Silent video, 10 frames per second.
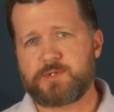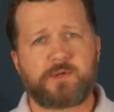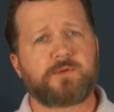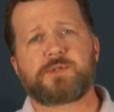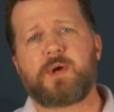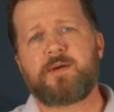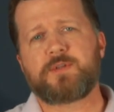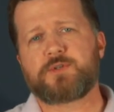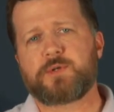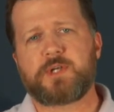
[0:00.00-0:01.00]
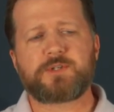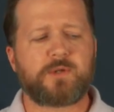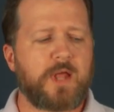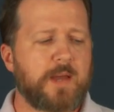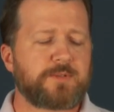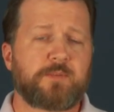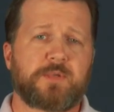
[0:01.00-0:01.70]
So you'll still have the traditional option,